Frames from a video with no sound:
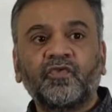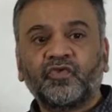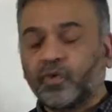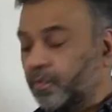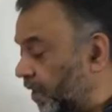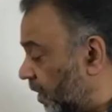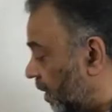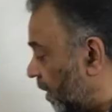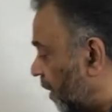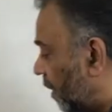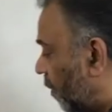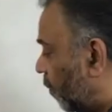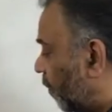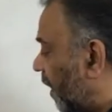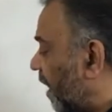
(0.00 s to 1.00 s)
to me.
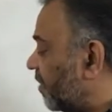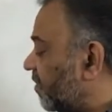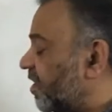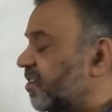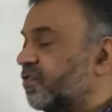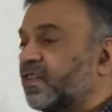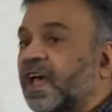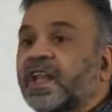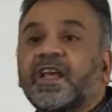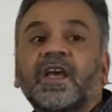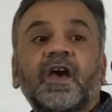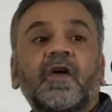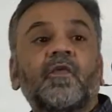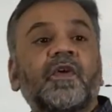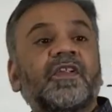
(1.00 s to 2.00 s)
When I say
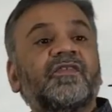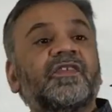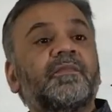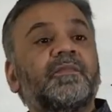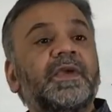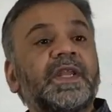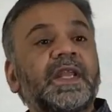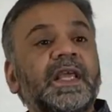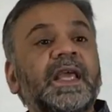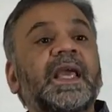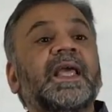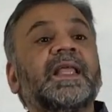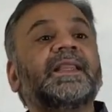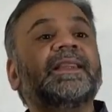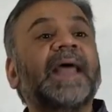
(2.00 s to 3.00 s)
zalika, what is the meaning?
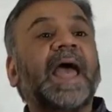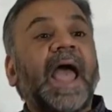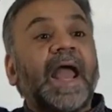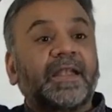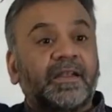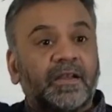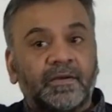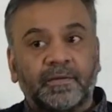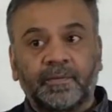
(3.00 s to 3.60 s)
That.